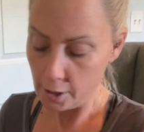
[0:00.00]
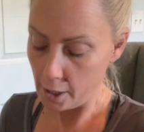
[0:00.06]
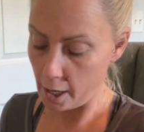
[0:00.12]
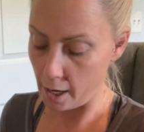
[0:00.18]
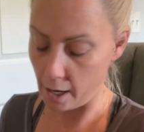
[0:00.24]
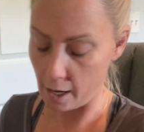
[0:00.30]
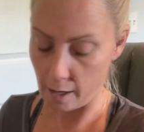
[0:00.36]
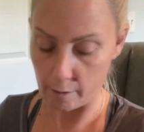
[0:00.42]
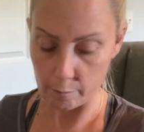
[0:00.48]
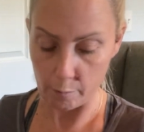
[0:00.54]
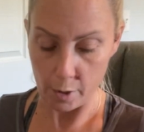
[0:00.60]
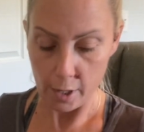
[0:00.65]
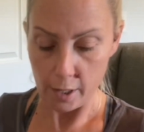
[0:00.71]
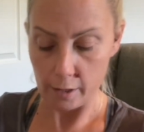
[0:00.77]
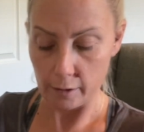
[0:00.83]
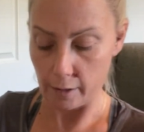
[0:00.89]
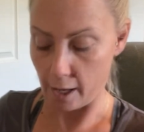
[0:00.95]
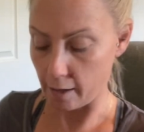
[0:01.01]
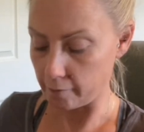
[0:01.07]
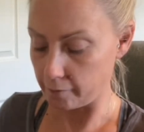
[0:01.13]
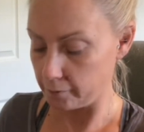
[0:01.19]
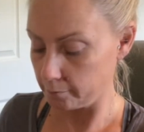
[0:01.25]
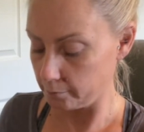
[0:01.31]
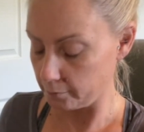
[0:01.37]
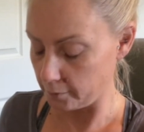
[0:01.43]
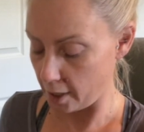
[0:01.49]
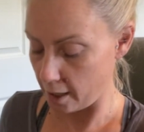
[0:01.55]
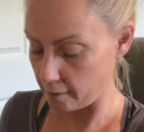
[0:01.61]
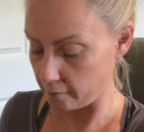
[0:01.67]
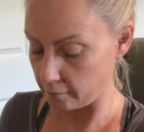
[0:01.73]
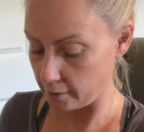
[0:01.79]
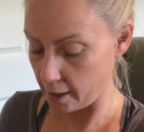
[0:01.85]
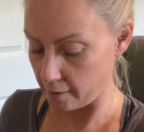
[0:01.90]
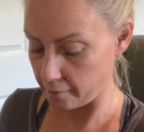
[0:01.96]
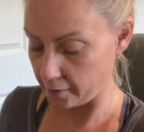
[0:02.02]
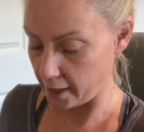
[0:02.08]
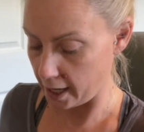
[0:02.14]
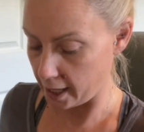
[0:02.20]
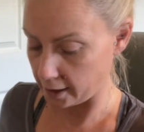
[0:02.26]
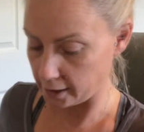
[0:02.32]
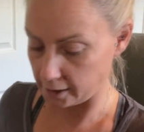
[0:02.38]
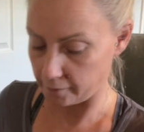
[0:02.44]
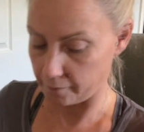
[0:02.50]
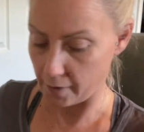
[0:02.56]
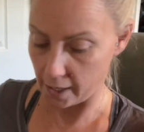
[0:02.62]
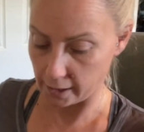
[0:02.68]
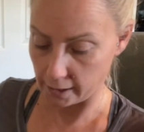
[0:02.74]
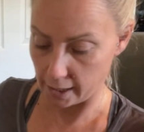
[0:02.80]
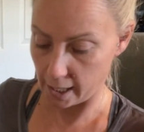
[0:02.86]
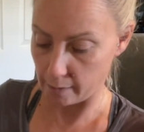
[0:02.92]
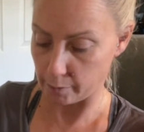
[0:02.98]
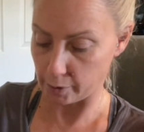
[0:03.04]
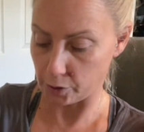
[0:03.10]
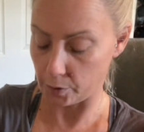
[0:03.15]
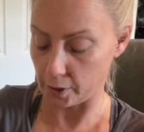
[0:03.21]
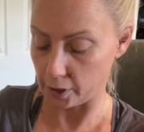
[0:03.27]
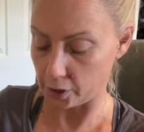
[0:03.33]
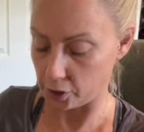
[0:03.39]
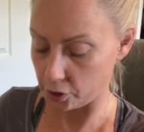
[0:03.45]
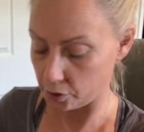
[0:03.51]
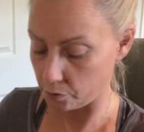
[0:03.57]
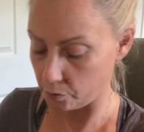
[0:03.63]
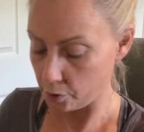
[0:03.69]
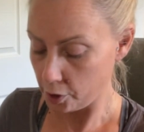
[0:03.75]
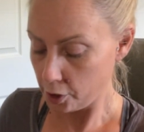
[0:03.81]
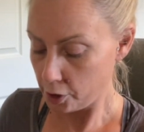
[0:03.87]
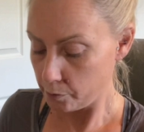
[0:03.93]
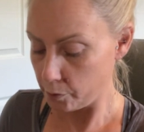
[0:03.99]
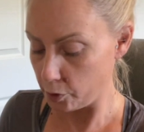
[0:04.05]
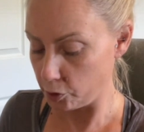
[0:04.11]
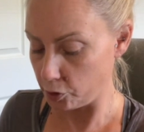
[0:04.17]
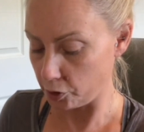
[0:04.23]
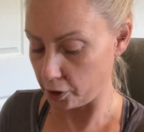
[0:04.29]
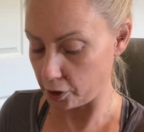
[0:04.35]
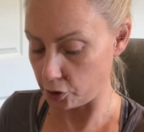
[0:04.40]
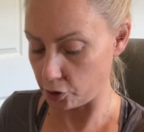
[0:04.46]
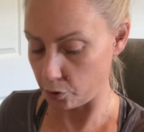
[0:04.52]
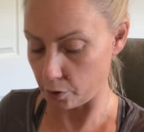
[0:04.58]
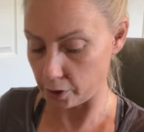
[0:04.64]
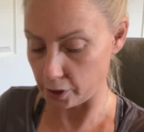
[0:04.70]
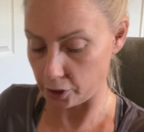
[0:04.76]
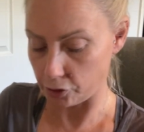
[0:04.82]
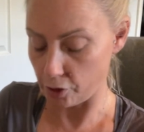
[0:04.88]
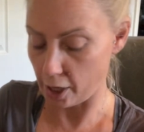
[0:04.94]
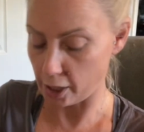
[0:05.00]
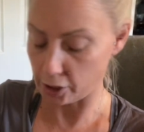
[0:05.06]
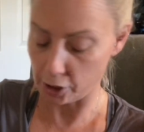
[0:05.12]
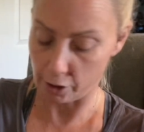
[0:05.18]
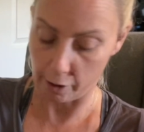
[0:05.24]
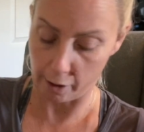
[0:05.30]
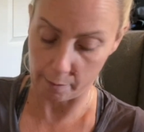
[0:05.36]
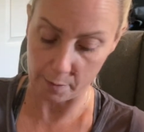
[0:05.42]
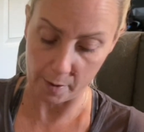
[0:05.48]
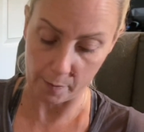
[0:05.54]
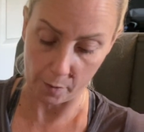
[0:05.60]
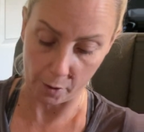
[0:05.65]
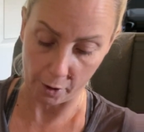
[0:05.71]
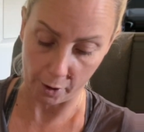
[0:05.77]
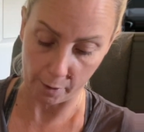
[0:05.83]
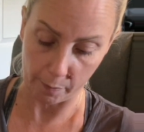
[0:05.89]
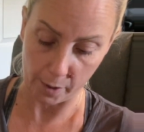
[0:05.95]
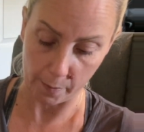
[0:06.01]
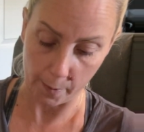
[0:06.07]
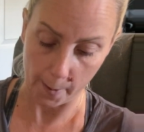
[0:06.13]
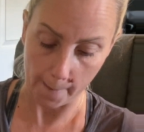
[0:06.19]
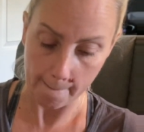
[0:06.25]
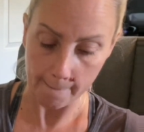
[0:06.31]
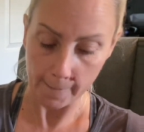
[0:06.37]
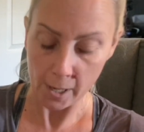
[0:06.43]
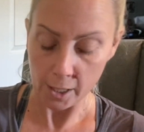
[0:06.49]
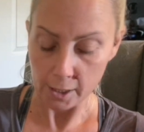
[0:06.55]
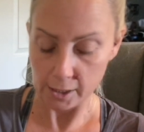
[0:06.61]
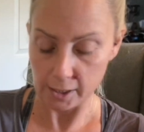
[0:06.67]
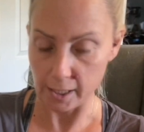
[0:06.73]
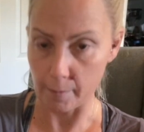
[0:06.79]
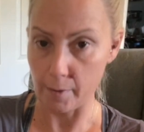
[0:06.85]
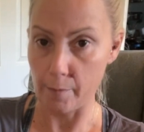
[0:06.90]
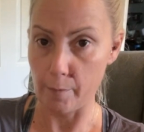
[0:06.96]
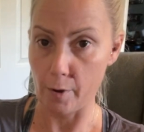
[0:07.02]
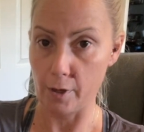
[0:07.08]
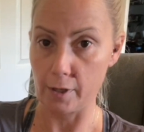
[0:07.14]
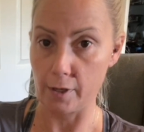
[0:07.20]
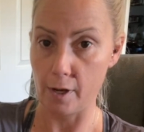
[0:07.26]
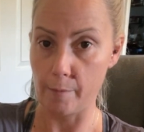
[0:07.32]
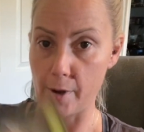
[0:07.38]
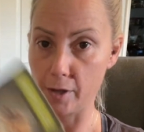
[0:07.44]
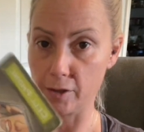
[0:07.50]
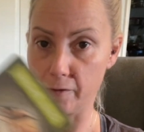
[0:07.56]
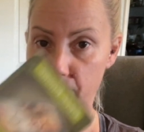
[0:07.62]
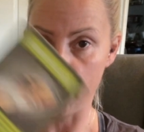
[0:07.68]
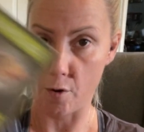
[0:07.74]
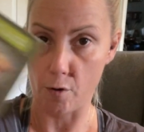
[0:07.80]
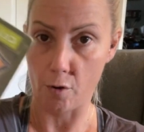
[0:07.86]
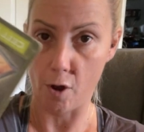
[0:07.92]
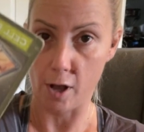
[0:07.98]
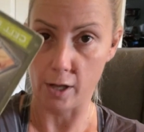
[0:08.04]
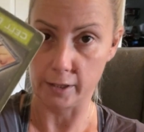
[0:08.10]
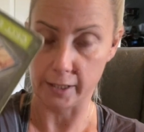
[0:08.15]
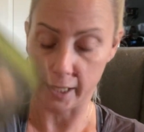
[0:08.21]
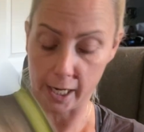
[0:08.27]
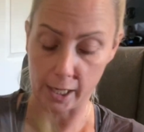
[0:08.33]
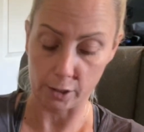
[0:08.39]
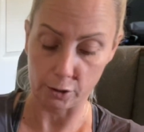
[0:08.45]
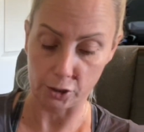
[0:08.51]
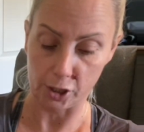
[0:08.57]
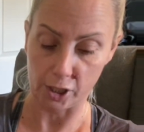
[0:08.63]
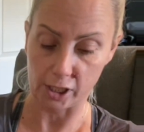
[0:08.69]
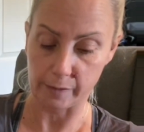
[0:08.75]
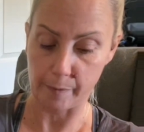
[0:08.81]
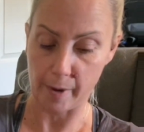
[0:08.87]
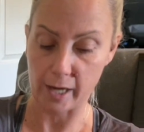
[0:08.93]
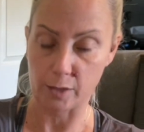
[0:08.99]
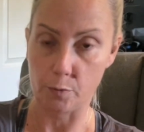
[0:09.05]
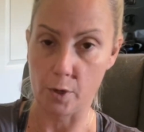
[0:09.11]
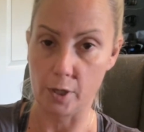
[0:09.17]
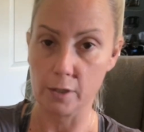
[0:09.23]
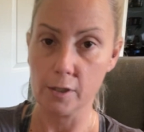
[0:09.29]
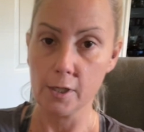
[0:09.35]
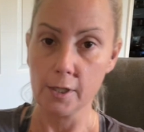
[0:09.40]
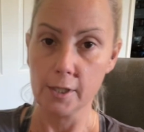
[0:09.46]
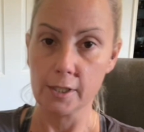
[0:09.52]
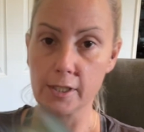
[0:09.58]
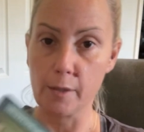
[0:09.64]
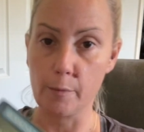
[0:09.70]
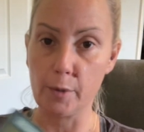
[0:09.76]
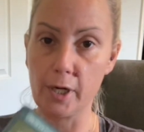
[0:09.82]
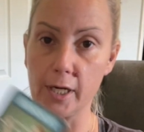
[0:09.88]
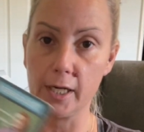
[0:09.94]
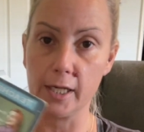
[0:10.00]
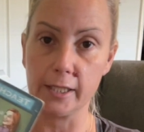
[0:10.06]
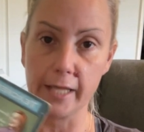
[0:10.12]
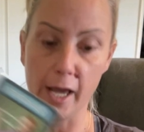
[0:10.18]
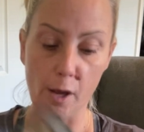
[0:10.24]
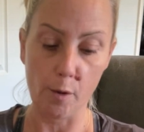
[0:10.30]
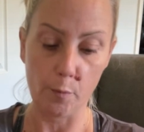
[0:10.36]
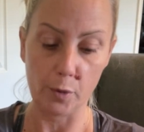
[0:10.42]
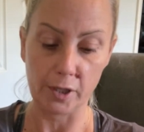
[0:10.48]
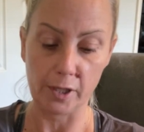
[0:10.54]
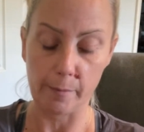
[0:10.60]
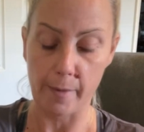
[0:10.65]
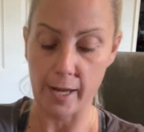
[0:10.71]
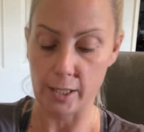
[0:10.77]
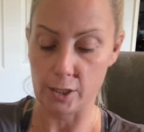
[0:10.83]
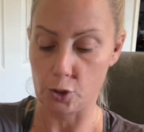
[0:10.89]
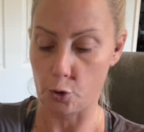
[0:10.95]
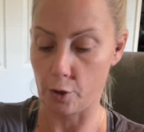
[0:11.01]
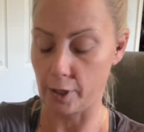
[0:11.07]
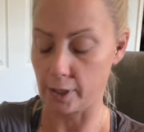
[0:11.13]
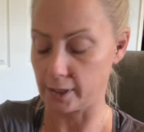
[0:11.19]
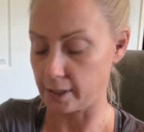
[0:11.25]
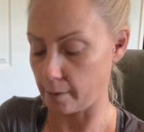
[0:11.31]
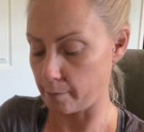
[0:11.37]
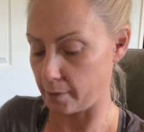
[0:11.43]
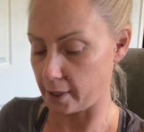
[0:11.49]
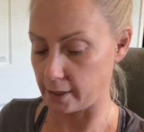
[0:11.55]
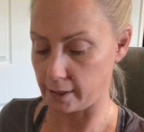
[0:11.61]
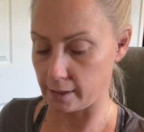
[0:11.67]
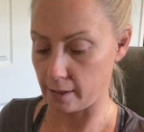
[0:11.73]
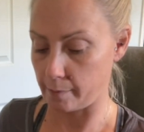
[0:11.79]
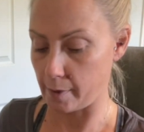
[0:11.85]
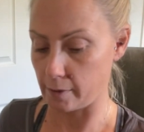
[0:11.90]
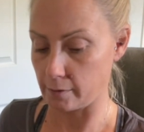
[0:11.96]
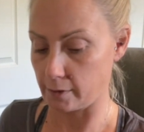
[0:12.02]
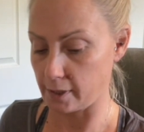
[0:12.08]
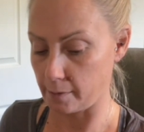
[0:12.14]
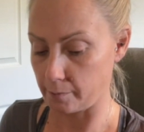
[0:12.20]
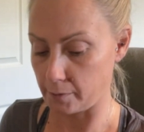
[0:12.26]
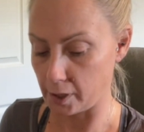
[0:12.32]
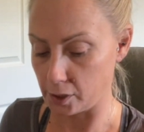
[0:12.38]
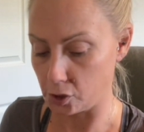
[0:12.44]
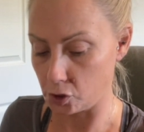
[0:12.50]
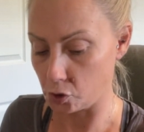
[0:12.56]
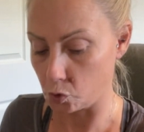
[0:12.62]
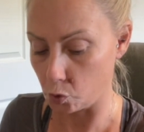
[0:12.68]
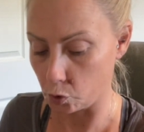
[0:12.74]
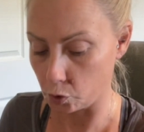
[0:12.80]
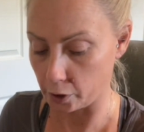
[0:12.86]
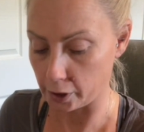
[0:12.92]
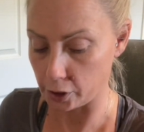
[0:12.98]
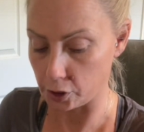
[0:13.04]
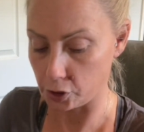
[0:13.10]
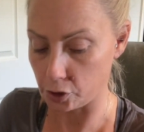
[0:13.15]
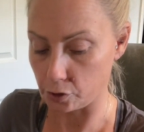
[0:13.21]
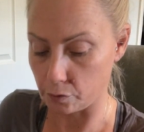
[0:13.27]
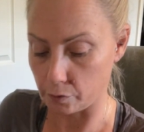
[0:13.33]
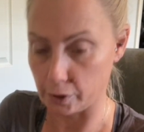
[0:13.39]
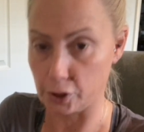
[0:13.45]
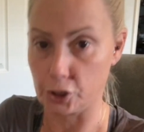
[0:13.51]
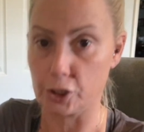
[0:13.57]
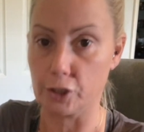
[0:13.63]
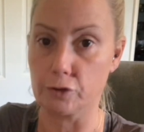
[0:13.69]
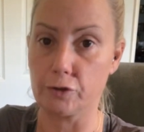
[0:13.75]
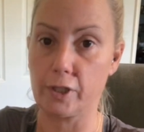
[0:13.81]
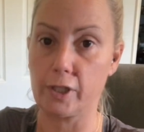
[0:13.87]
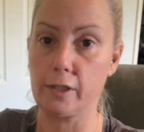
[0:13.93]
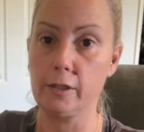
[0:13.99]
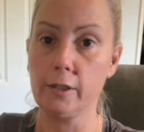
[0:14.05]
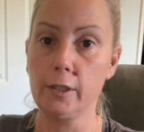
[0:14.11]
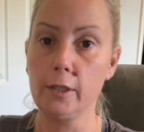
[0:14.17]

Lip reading: Love and hate. There's a fine line between the two. Mutually assured destruction. Hurt people. Something about the phone calls again. You should expect one. Somebody needs help with the mentoring. Somebody's about something schooling too, and children